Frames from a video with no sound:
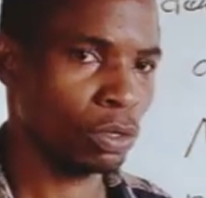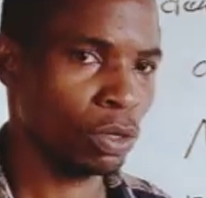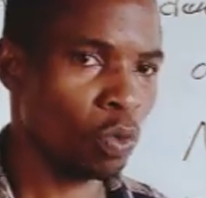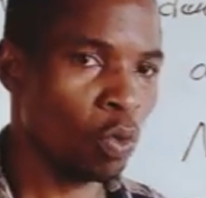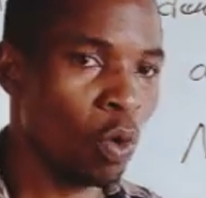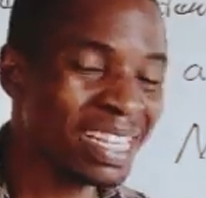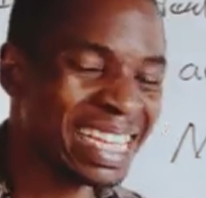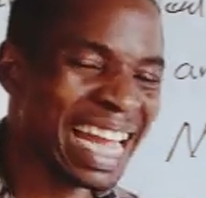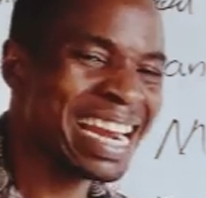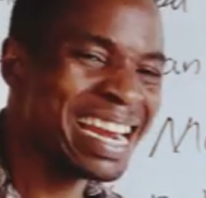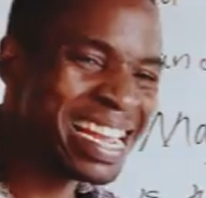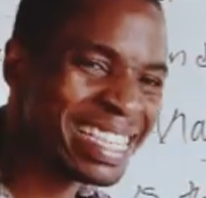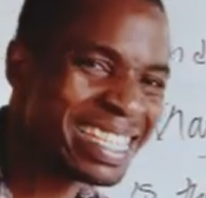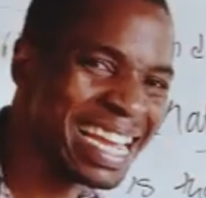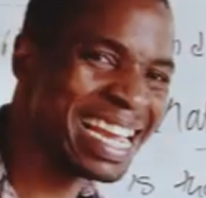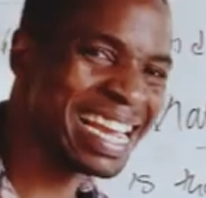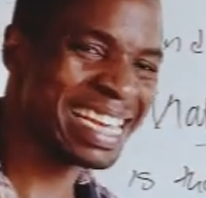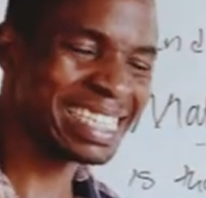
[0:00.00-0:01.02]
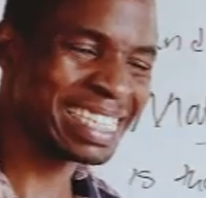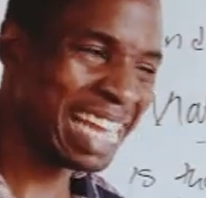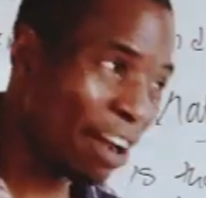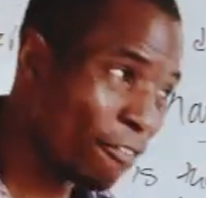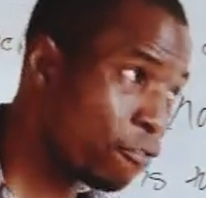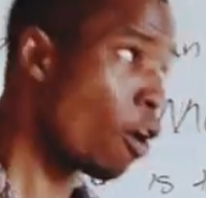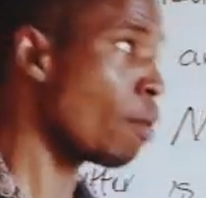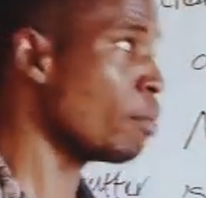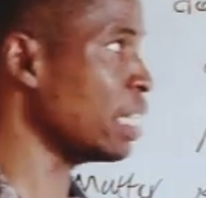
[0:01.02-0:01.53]
what are the things
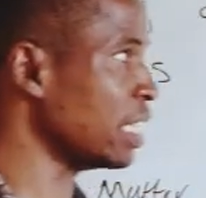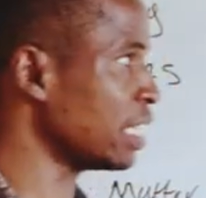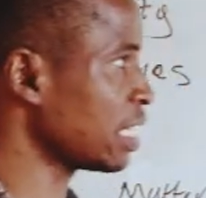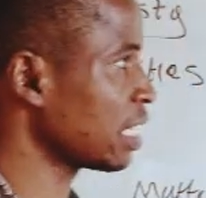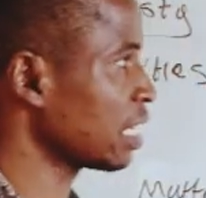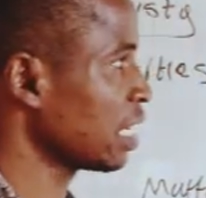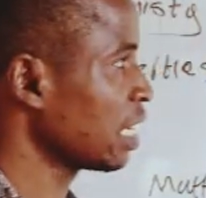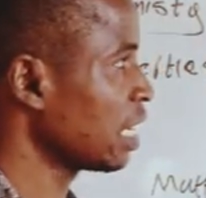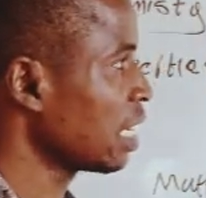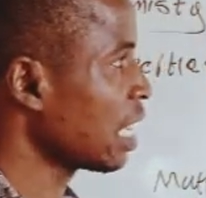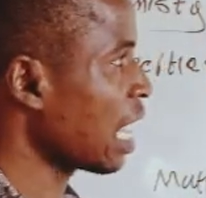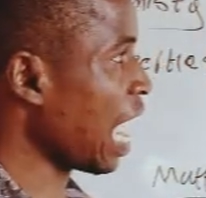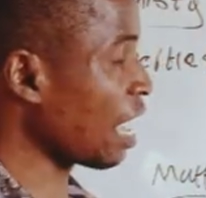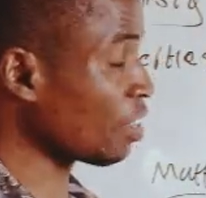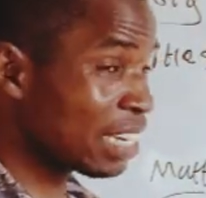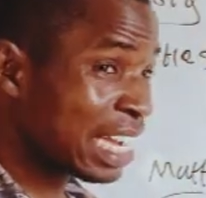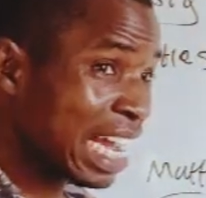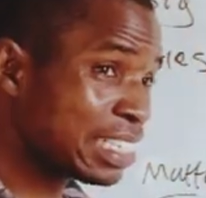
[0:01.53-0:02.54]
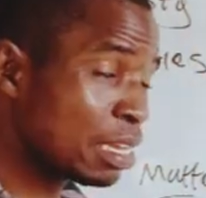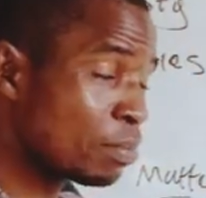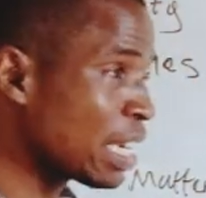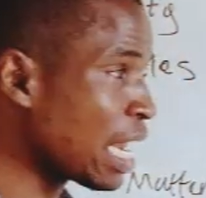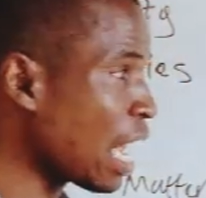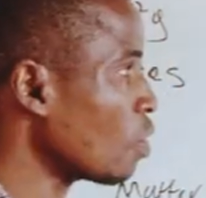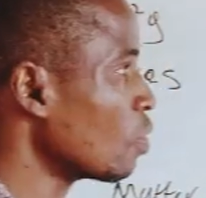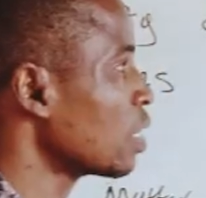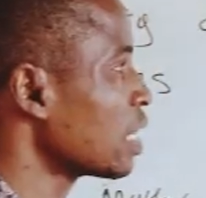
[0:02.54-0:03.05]
that form it. Are you getting me
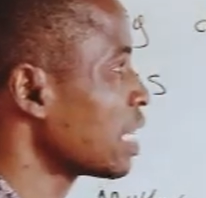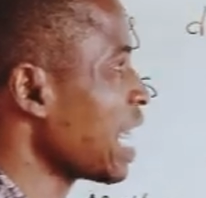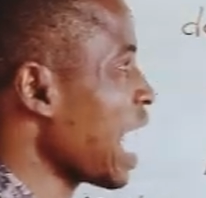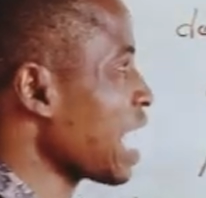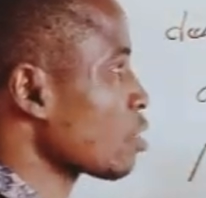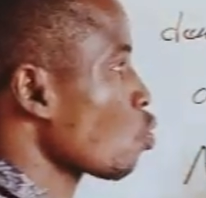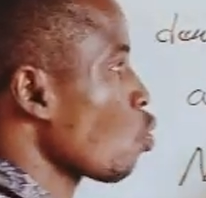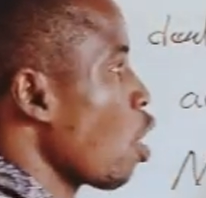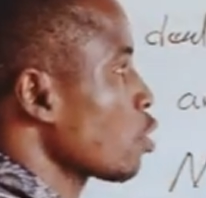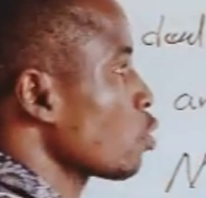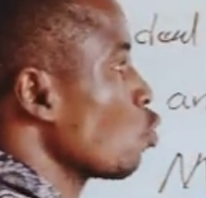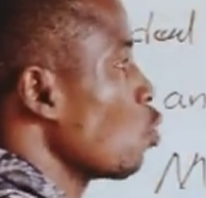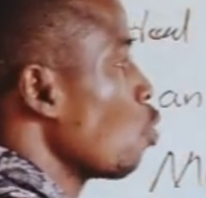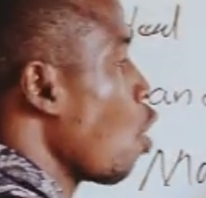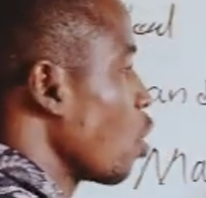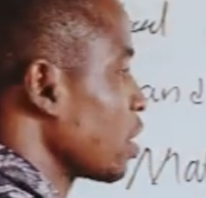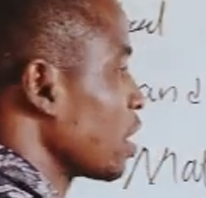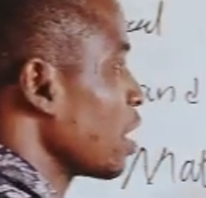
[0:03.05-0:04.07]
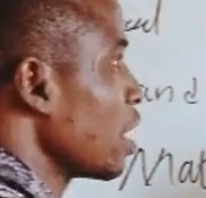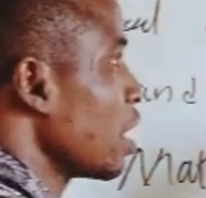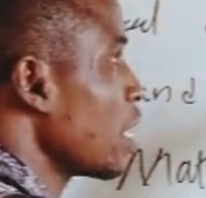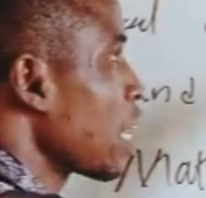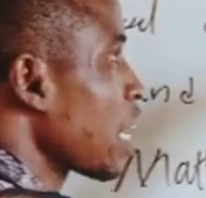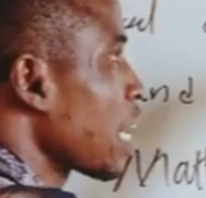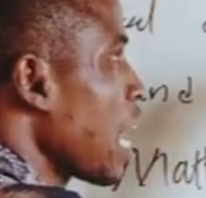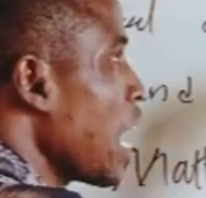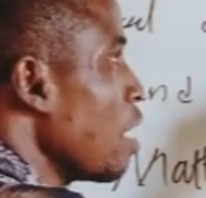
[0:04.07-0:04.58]
now? That's what we want.
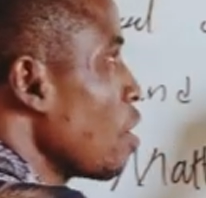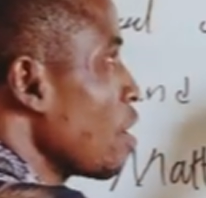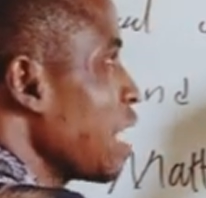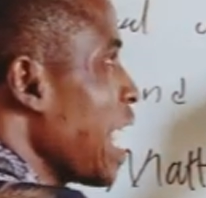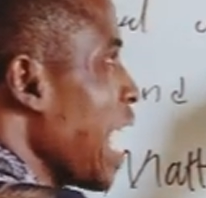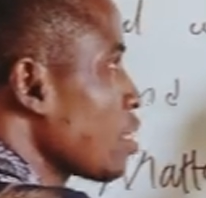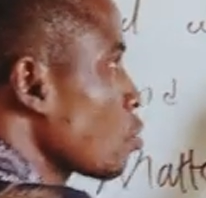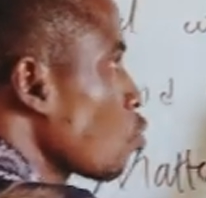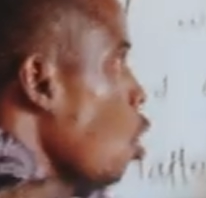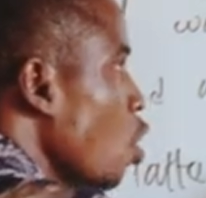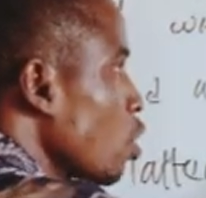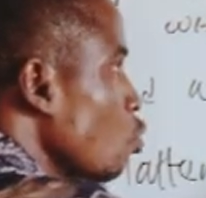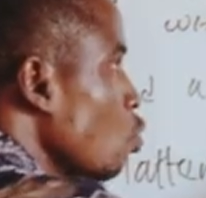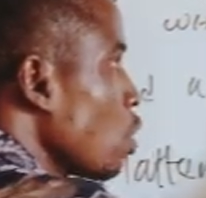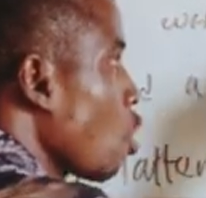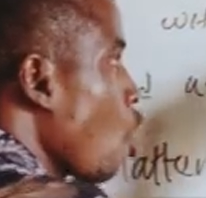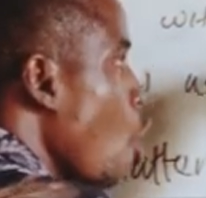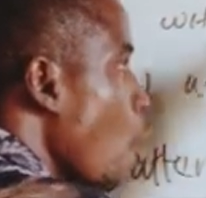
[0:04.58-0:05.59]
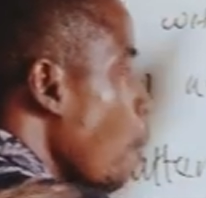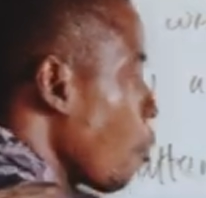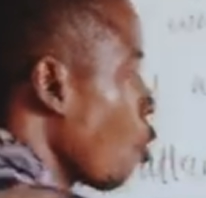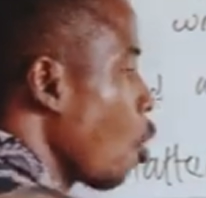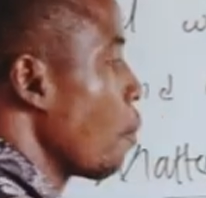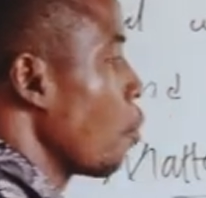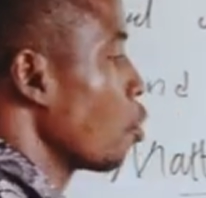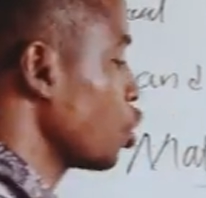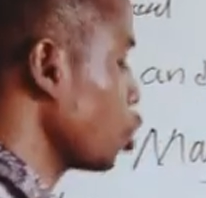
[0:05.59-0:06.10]
That's what we call
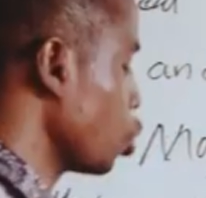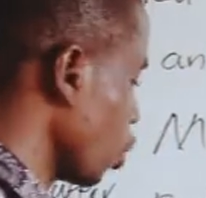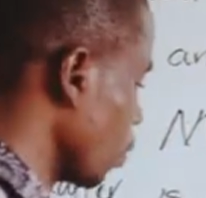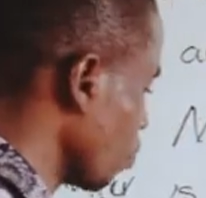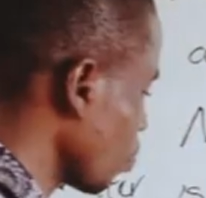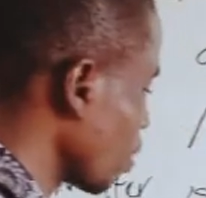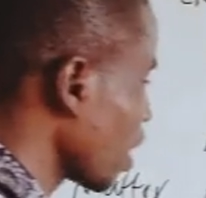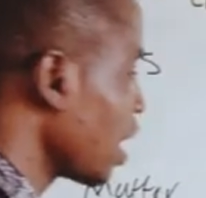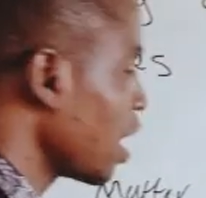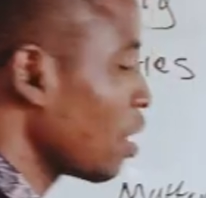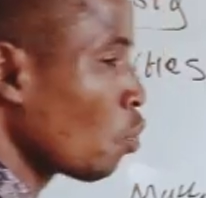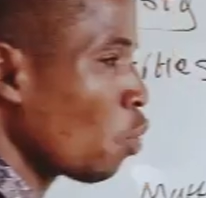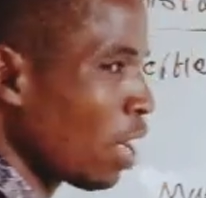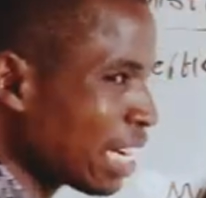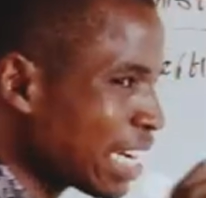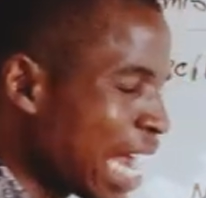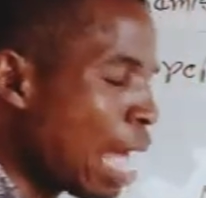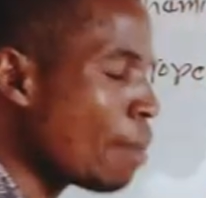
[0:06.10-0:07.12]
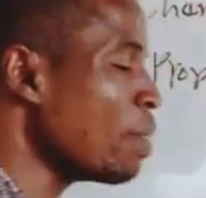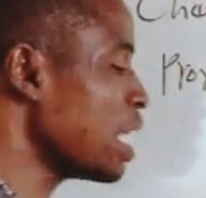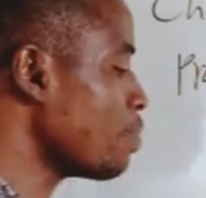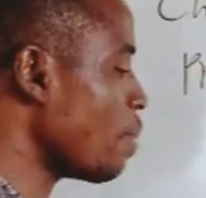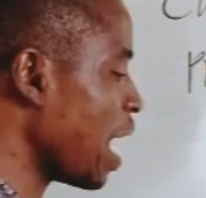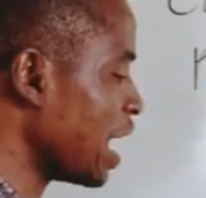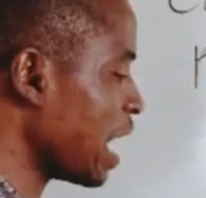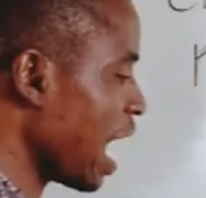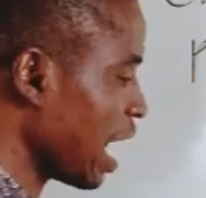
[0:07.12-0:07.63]
composition. What did I mean
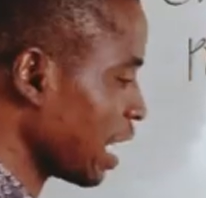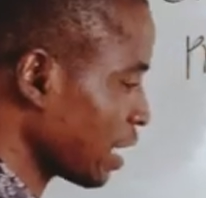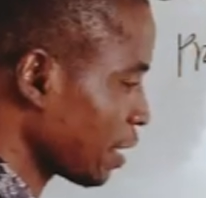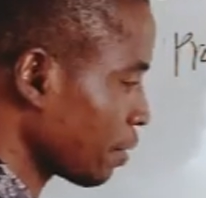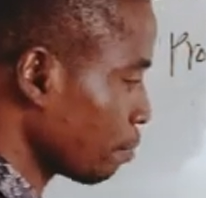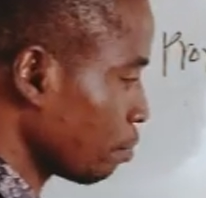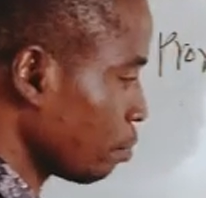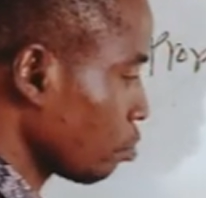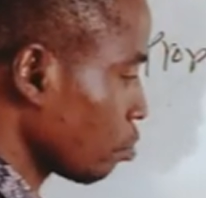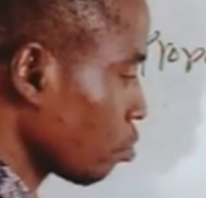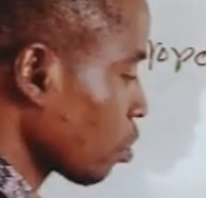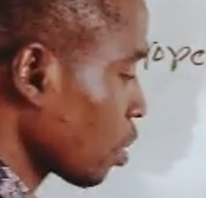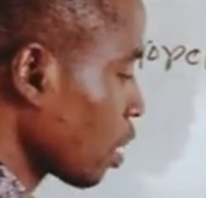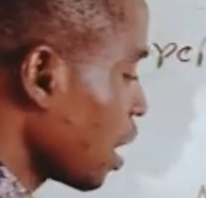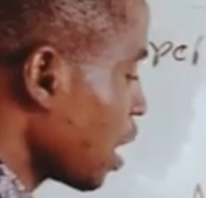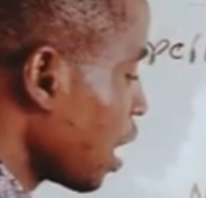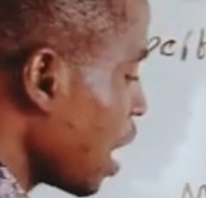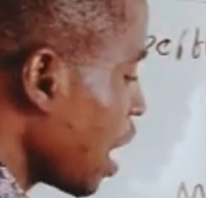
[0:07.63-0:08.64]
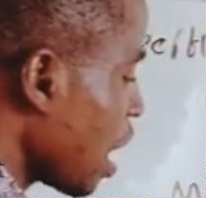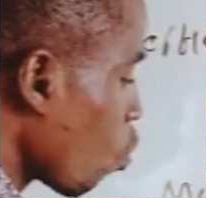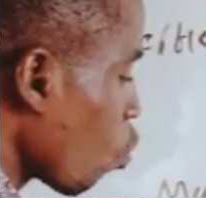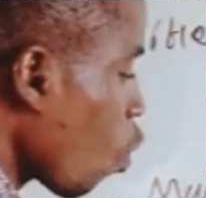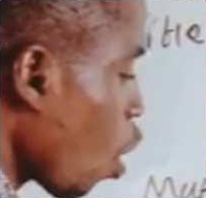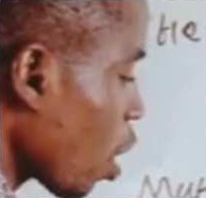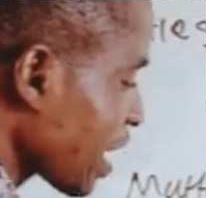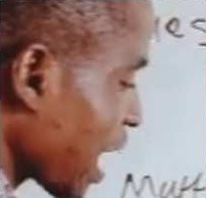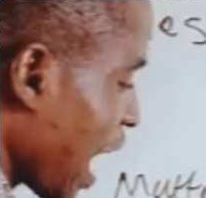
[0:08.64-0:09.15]
by that?
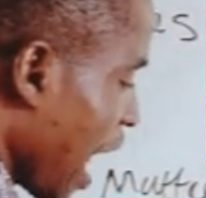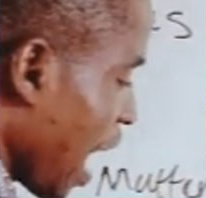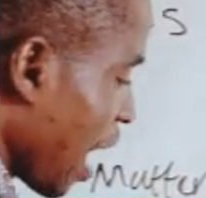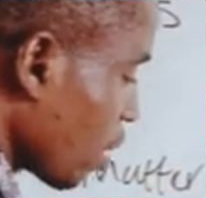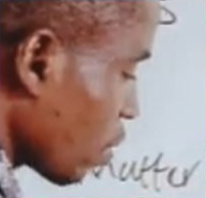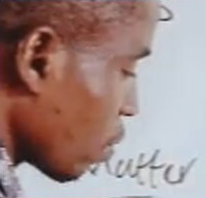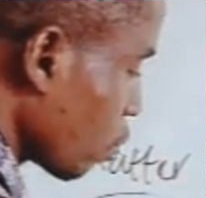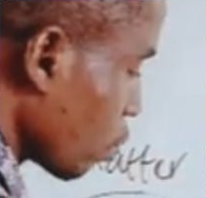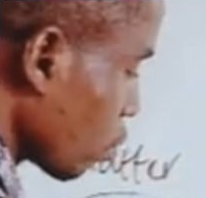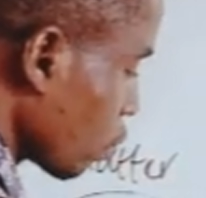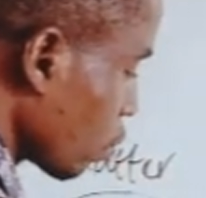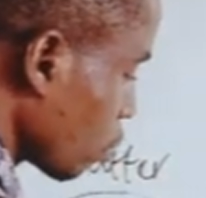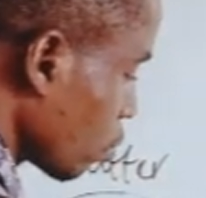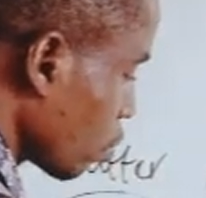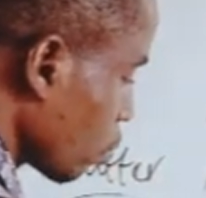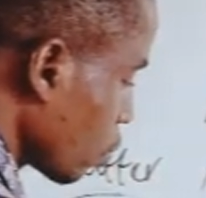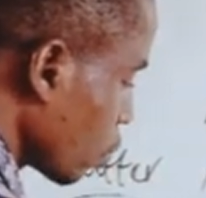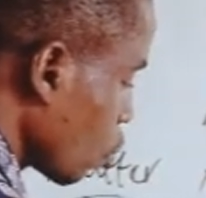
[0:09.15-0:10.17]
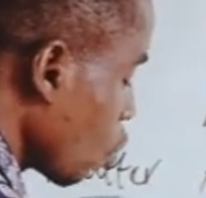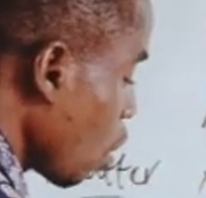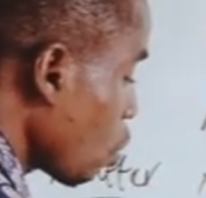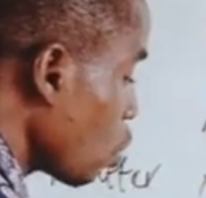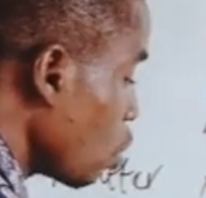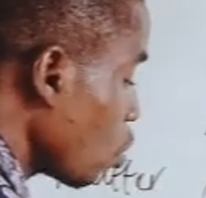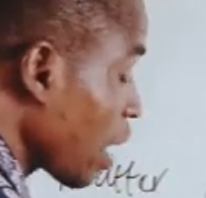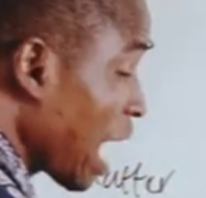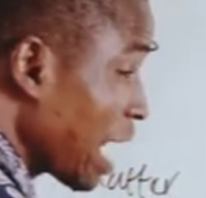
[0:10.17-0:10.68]
Water. When
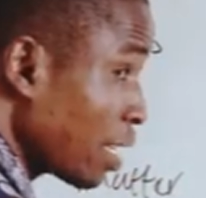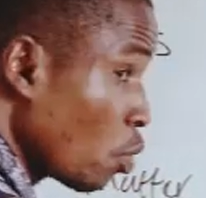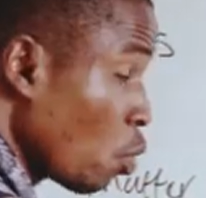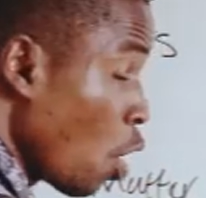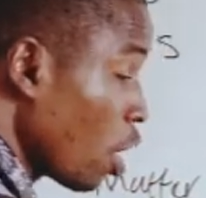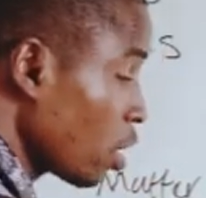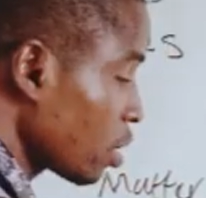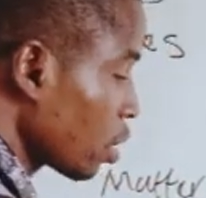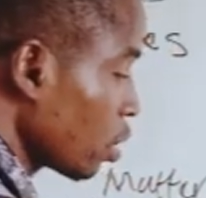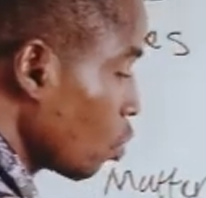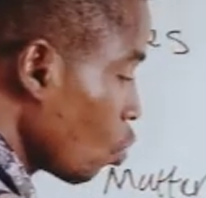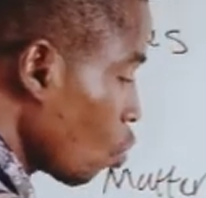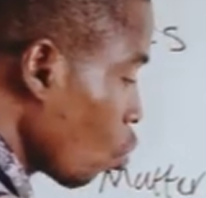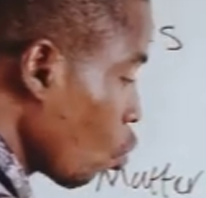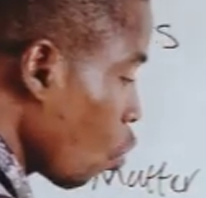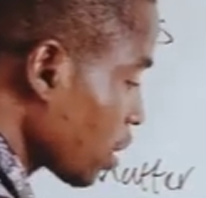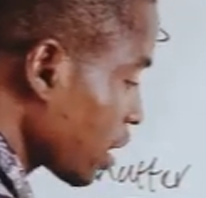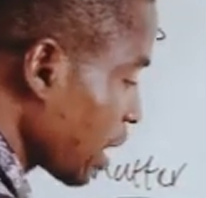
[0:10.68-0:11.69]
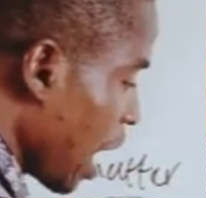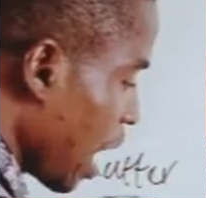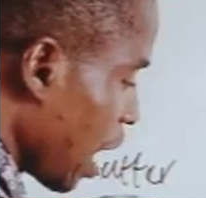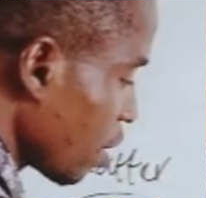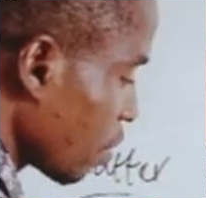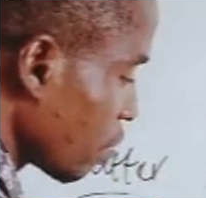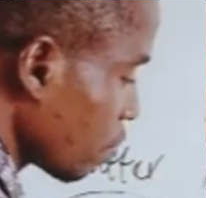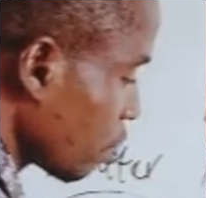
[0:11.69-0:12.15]
we look at the word water,